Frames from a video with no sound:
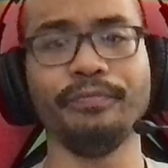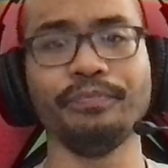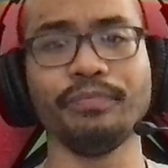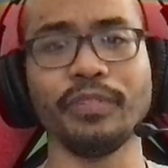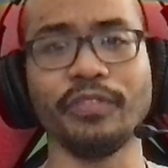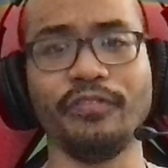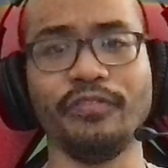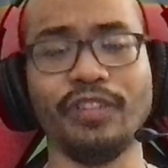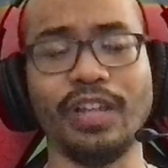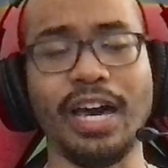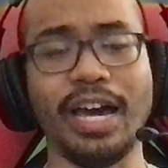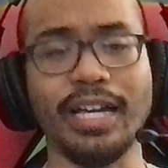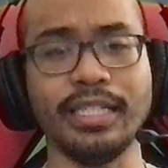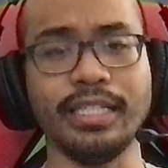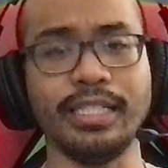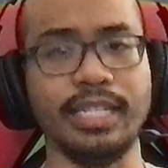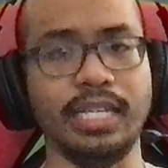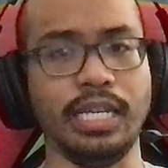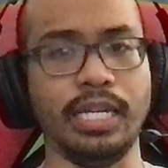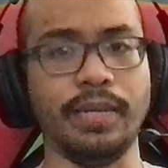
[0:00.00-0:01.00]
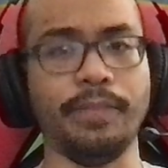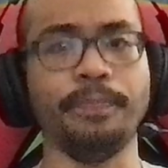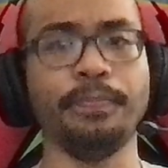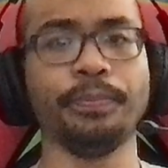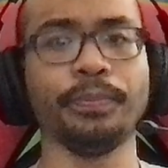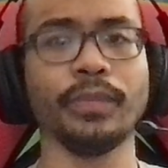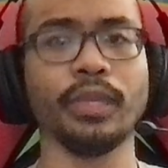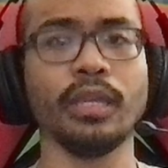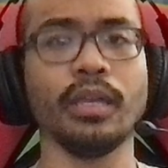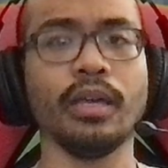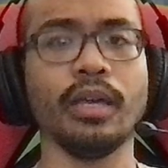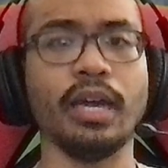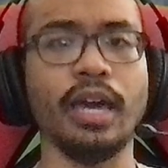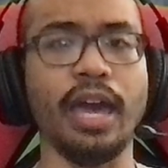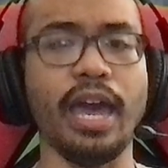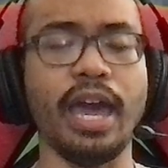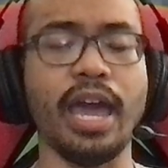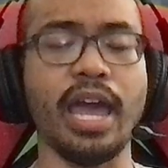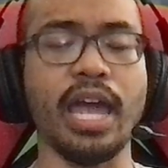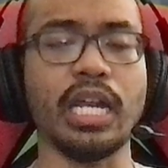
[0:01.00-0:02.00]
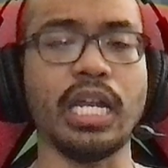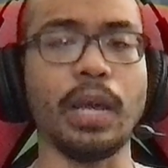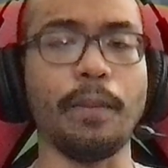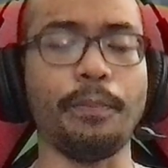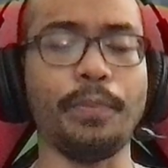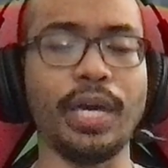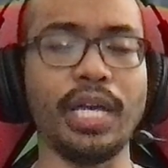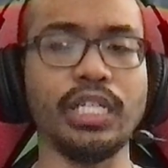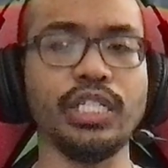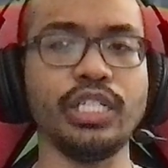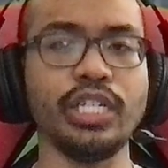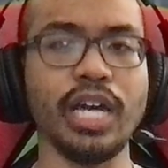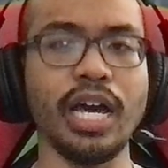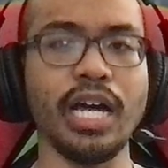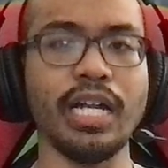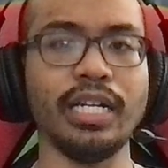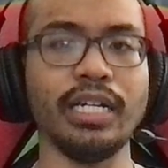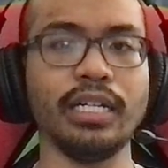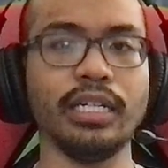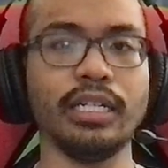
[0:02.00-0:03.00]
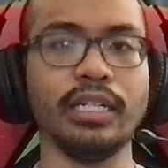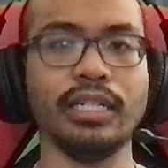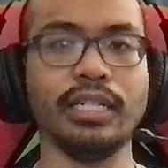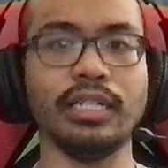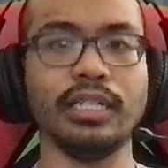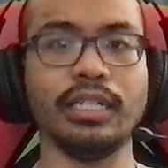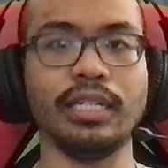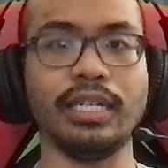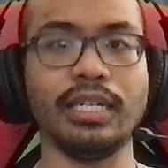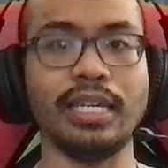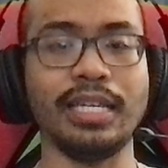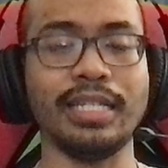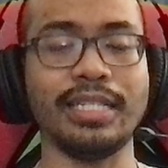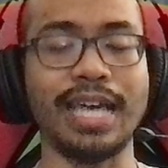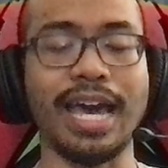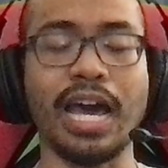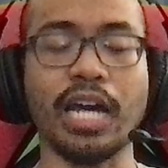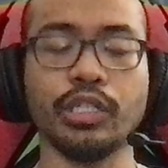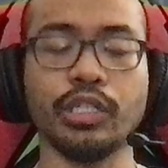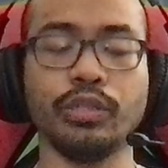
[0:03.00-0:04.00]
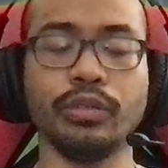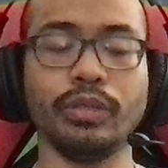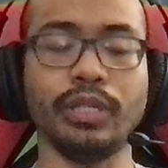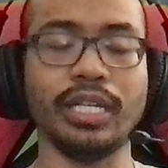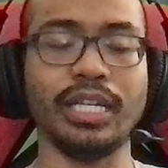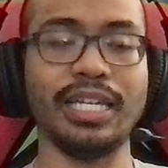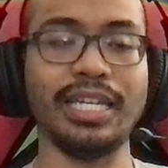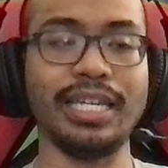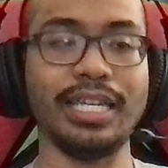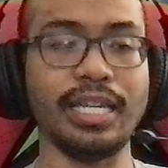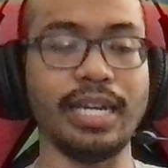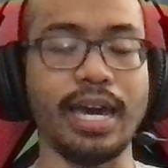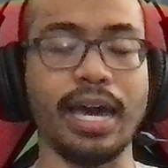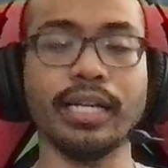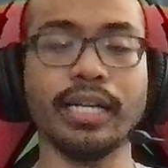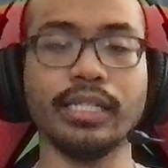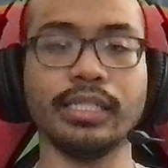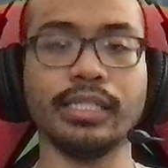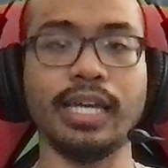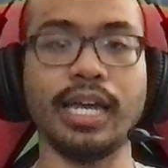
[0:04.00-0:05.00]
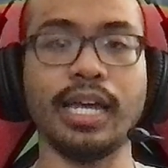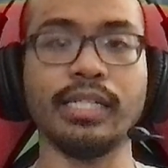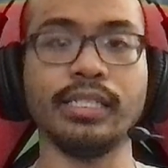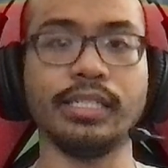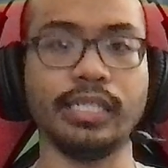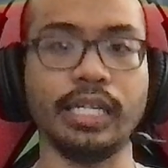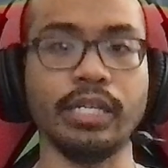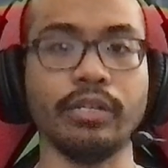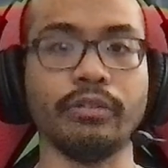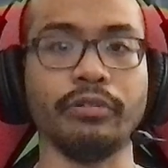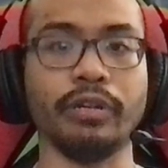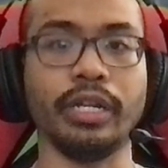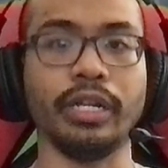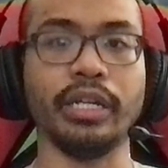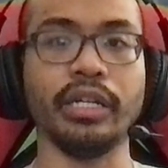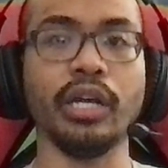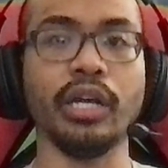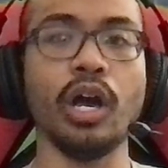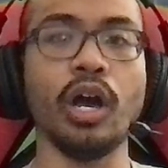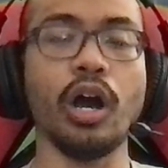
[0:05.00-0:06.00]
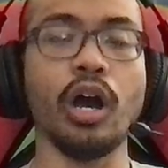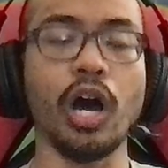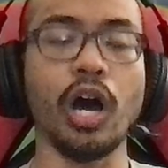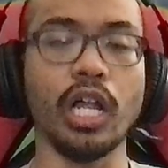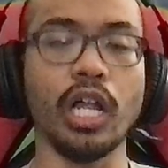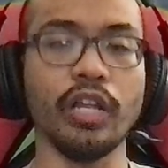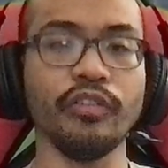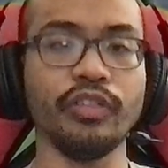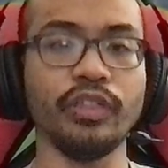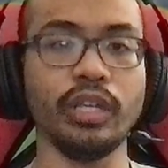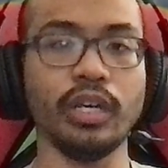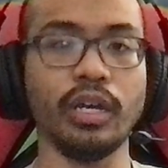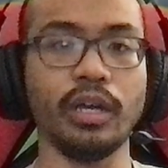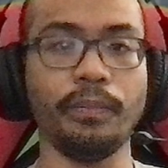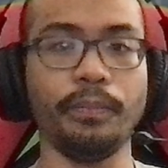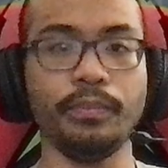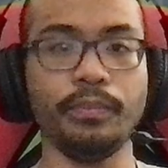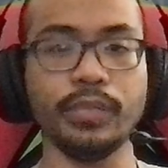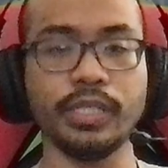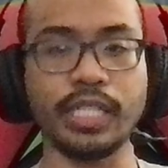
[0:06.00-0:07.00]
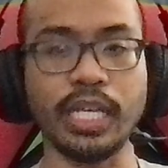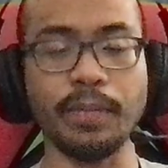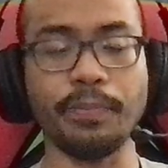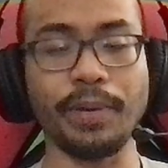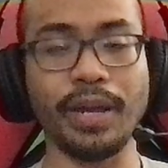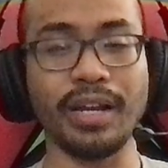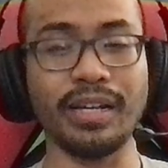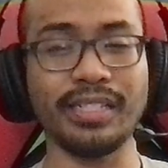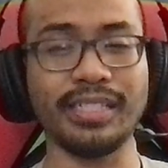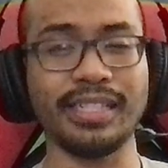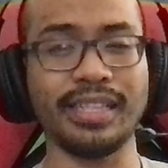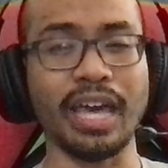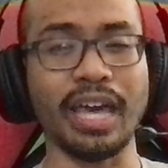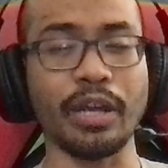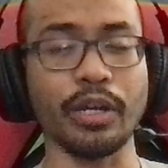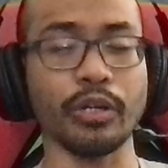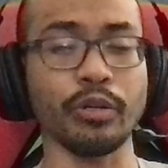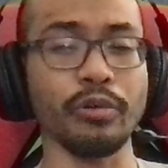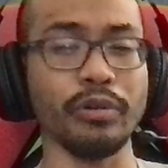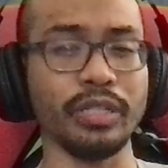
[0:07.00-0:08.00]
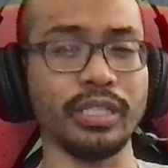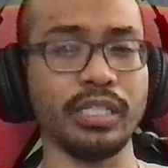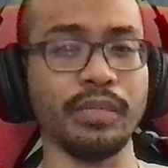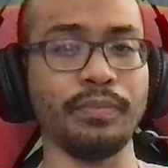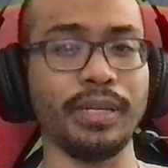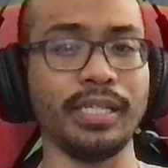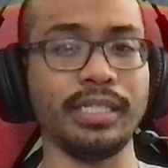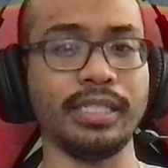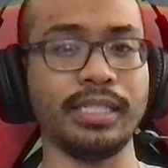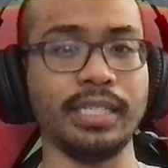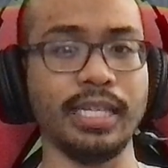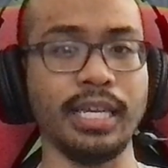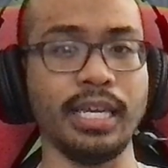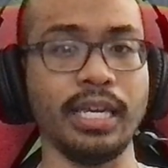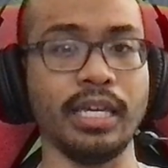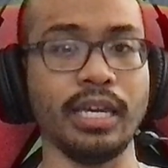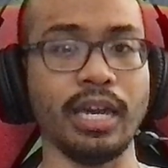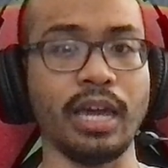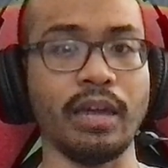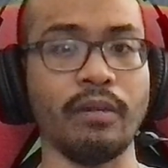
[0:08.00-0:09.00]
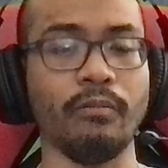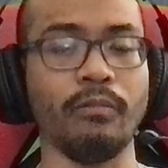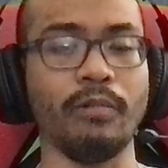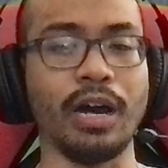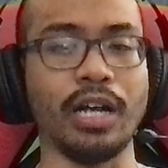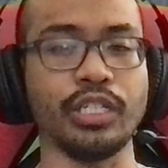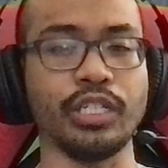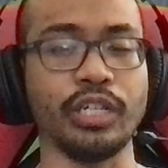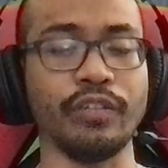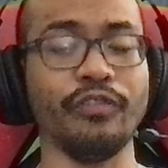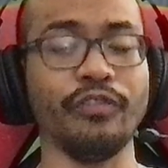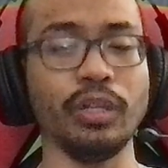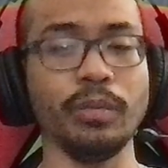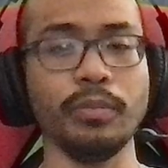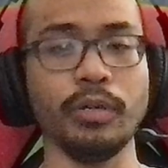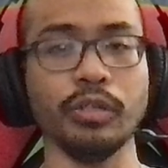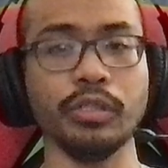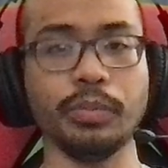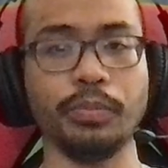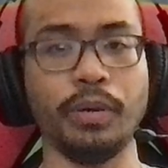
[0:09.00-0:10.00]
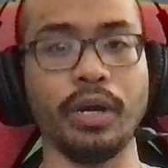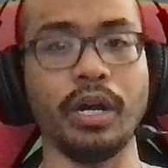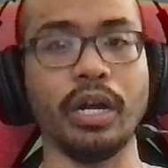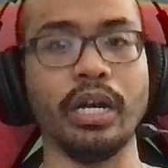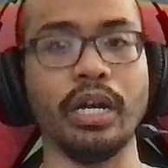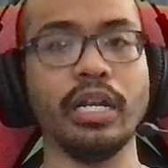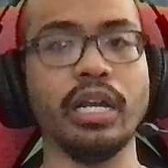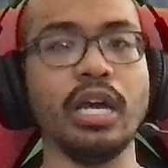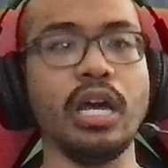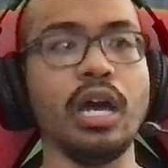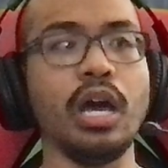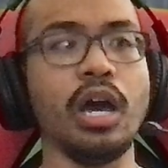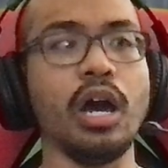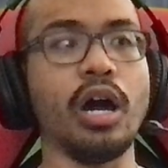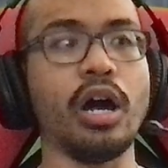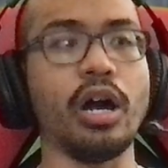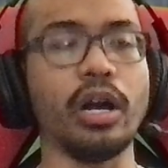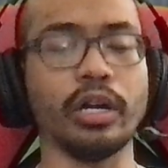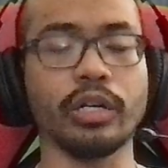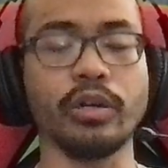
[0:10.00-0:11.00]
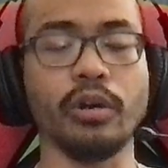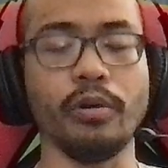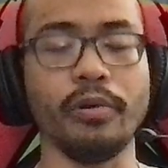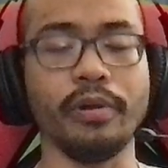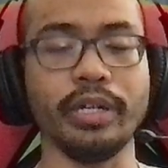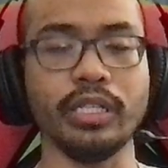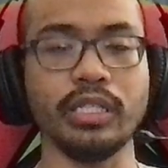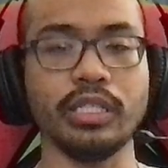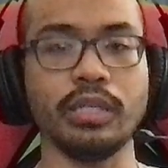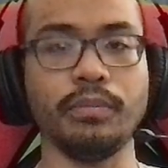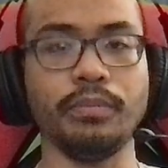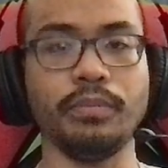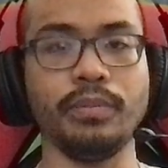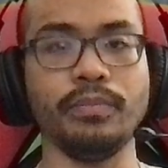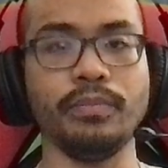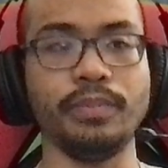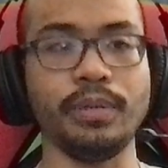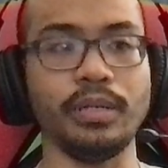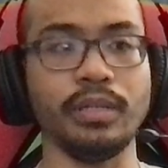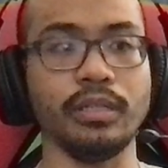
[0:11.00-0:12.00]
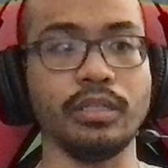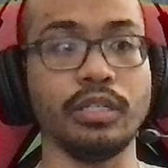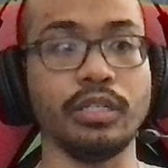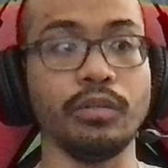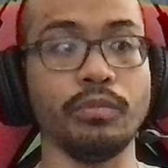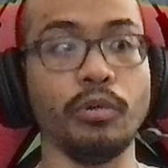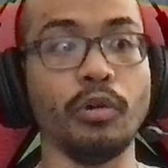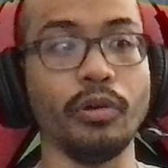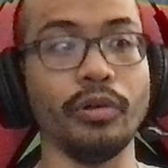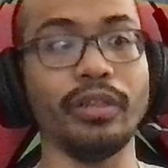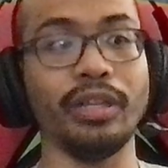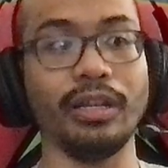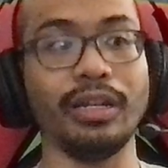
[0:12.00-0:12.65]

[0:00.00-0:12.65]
flying team, and Pidgeot is actually EX'd and sync gridded. All of the sync pairs that you're going to be seeing and watching for the most part are going to more than